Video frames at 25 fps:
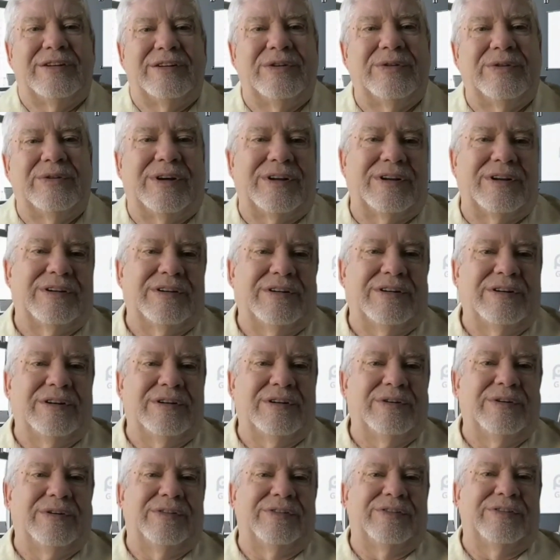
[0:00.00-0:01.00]
You can
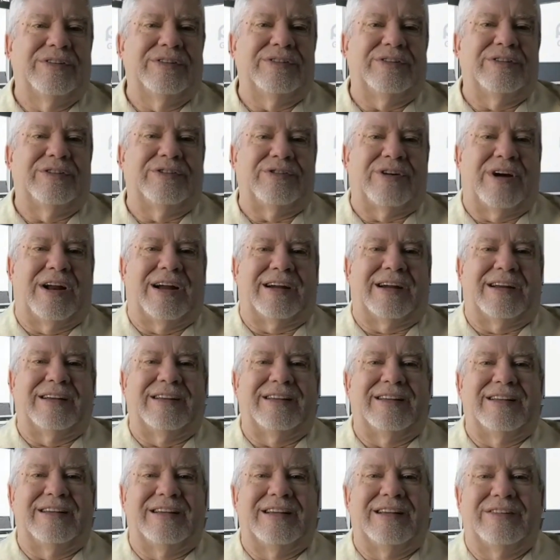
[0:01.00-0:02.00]
use it to track
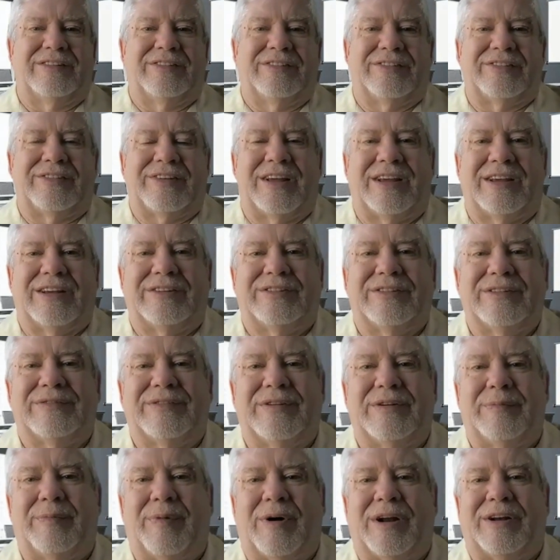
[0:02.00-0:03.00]
each stage
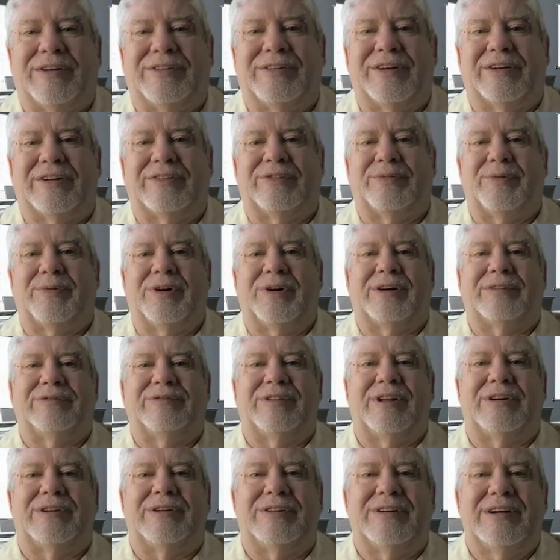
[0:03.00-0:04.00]
of your project's
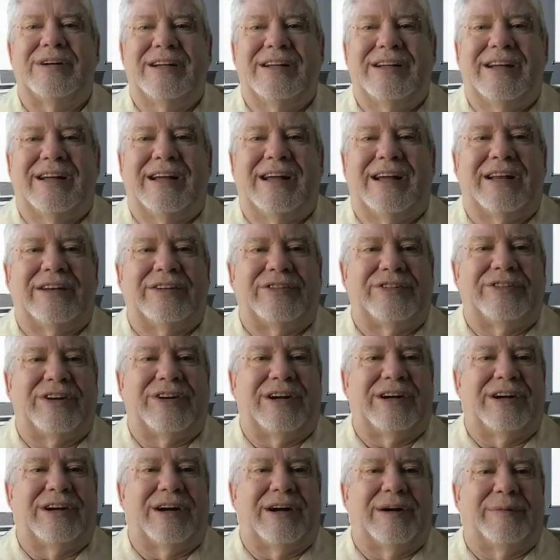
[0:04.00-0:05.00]
workflow and
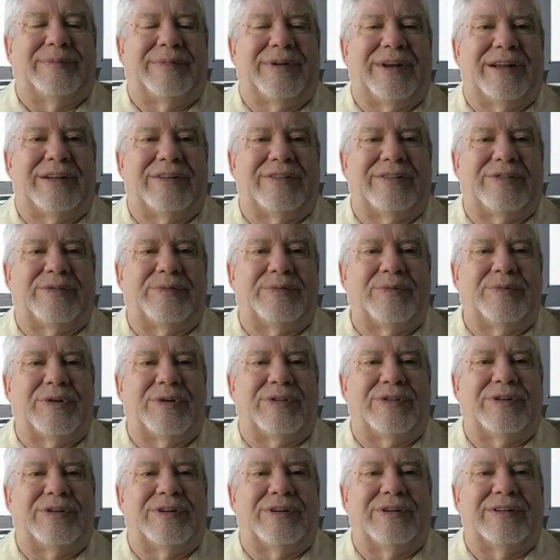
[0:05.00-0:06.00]
share updates
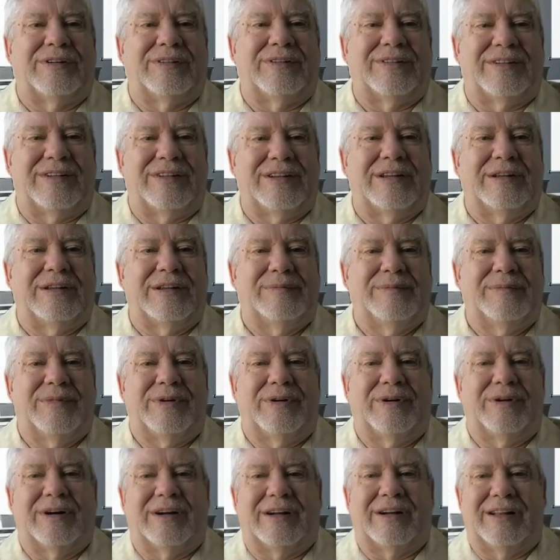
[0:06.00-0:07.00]
with your team
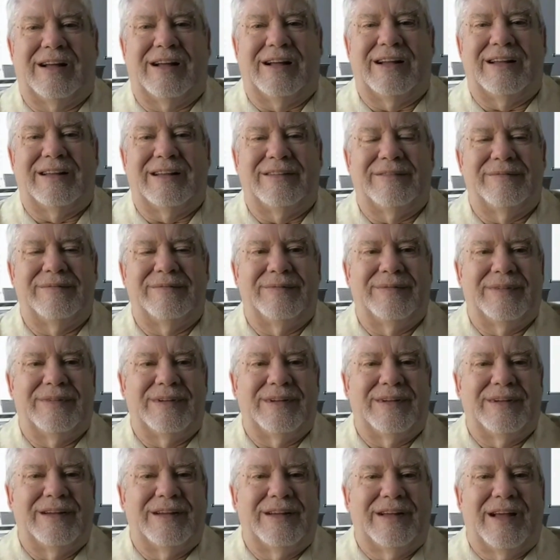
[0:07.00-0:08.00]
or client.
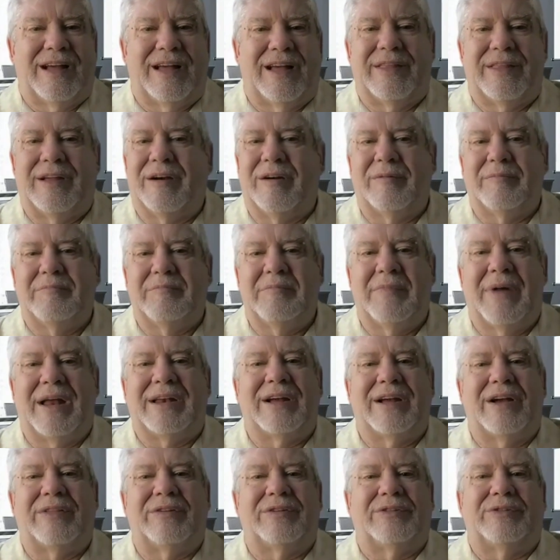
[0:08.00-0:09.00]
And there are
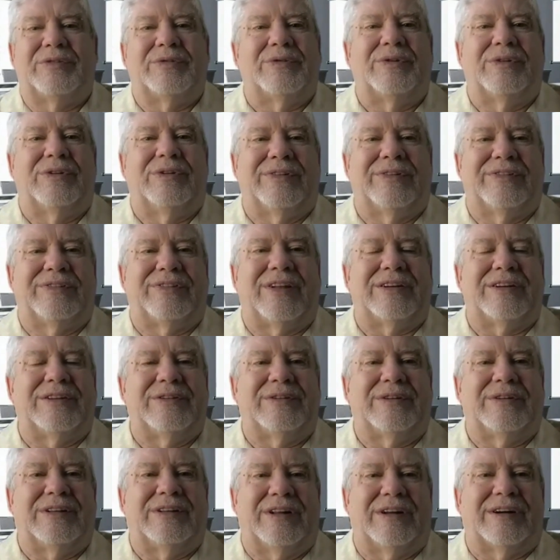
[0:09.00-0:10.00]
many other tools that
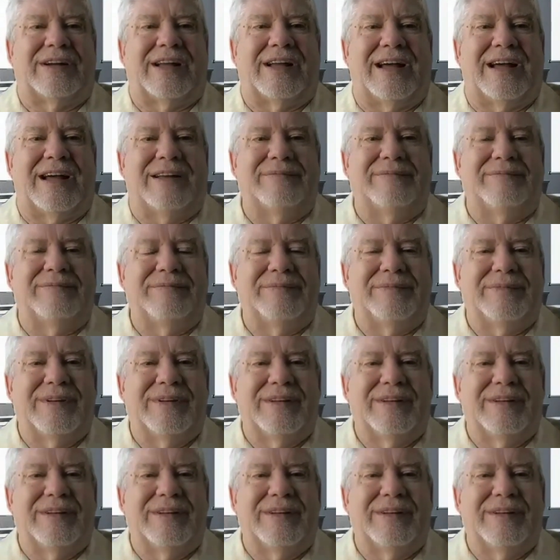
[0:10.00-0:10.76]
you can look at.